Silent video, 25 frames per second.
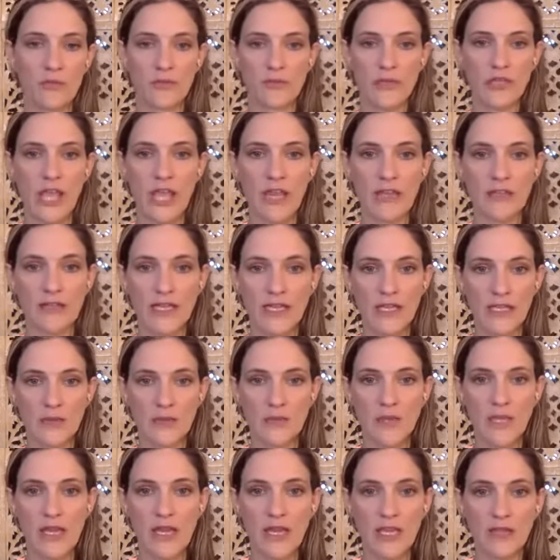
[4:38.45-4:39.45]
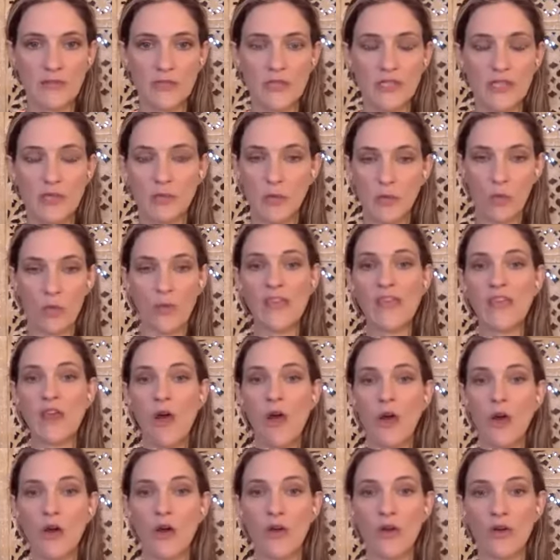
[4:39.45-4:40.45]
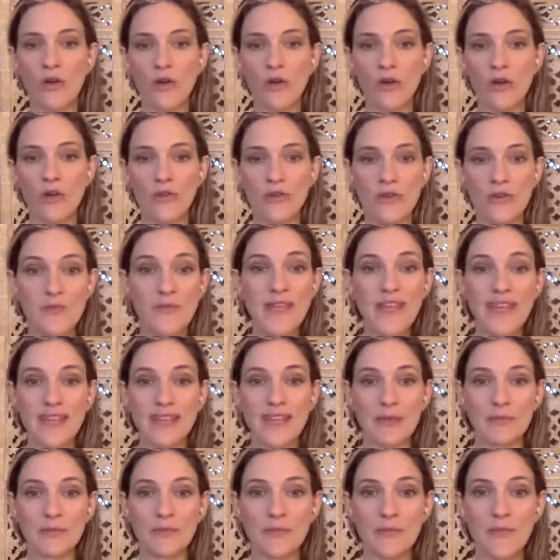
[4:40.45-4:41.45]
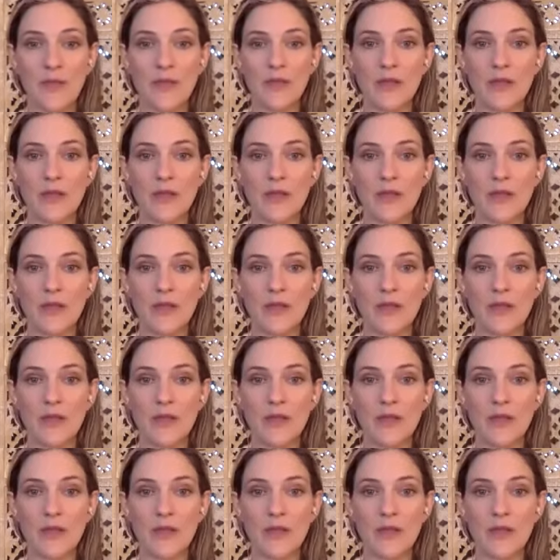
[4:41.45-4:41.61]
channeling and mediumship, we are the medium.